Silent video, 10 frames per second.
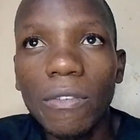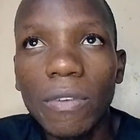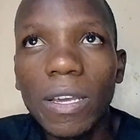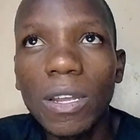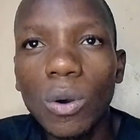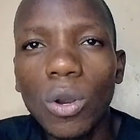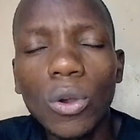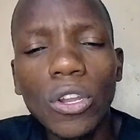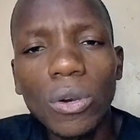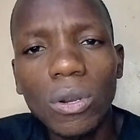very
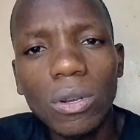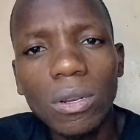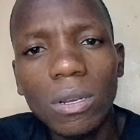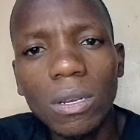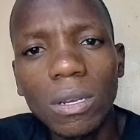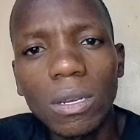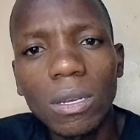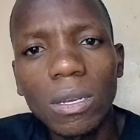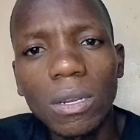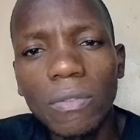colonial,
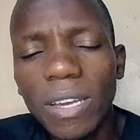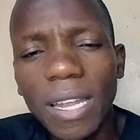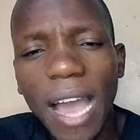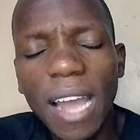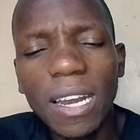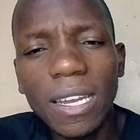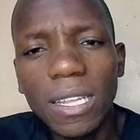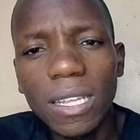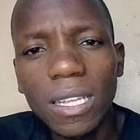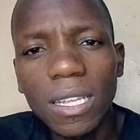very ugly